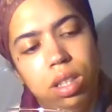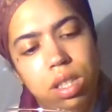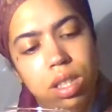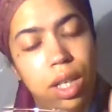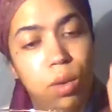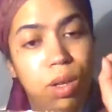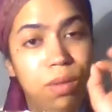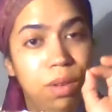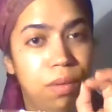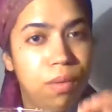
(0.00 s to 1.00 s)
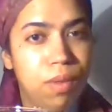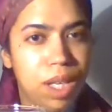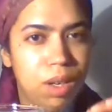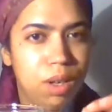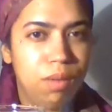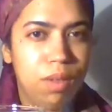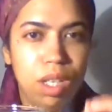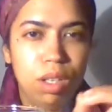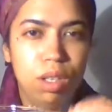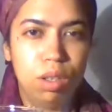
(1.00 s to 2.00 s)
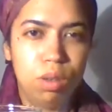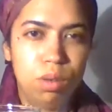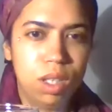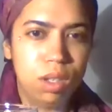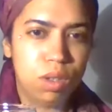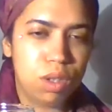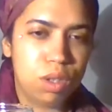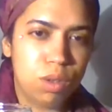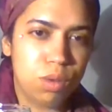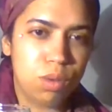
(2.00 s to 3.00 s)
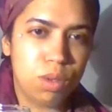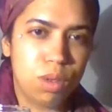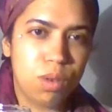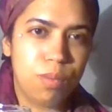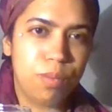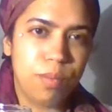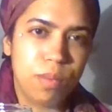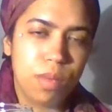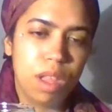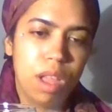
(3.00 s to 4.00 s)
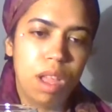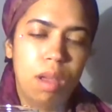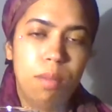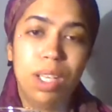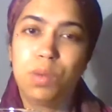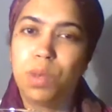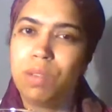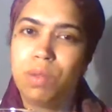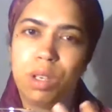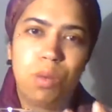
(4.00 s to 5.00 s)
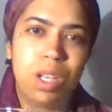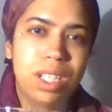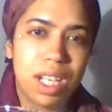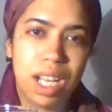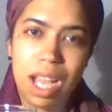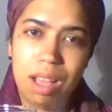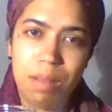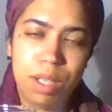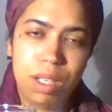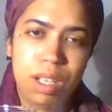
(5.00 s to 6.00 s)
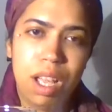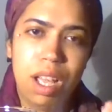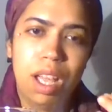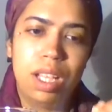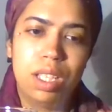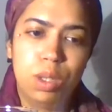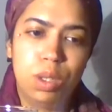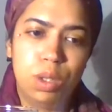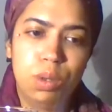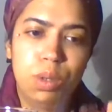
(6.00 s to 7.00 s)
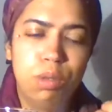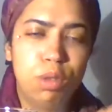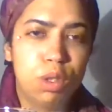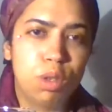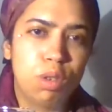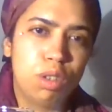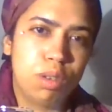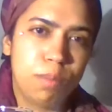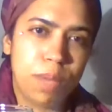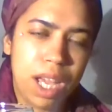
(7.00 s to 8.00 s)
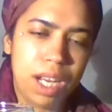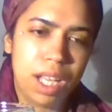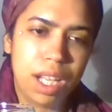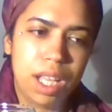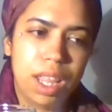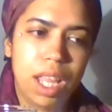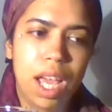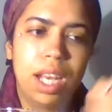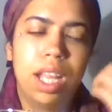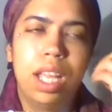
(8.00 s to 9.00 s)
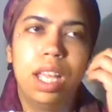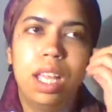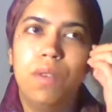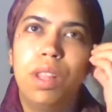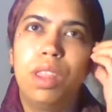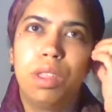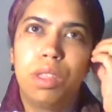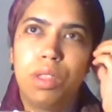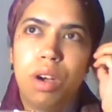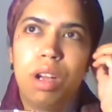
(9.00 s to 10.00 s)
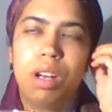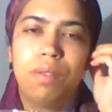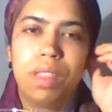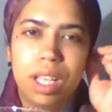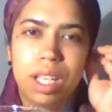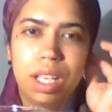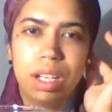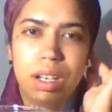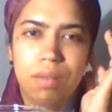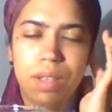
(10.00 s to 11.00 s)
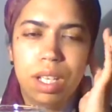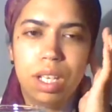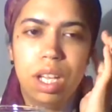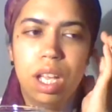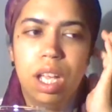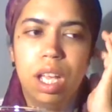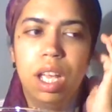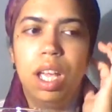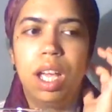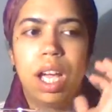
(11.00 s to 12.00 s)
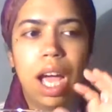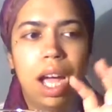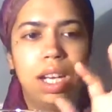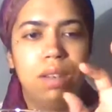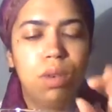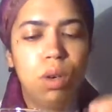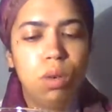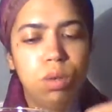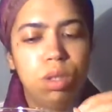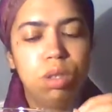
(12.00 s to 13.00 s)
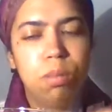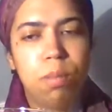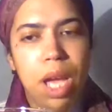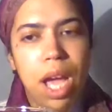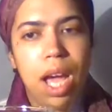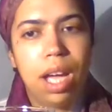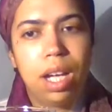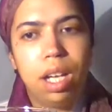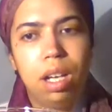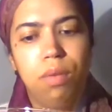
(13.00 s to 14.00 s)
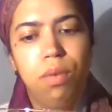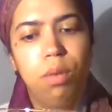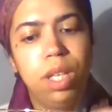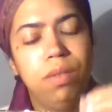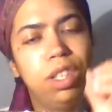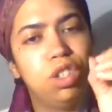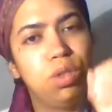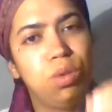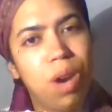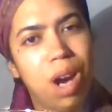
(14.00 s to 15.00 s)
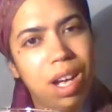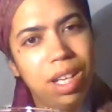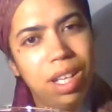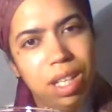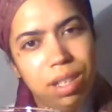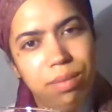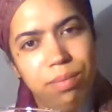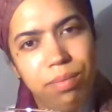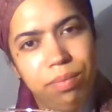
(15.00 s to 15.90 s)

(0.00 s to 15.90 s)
to let go of the fear of the unknown in order to do so? Because whatever it was that happened to you, it was so dramatic that even the thought of thinking of it kind of holds you back from even trying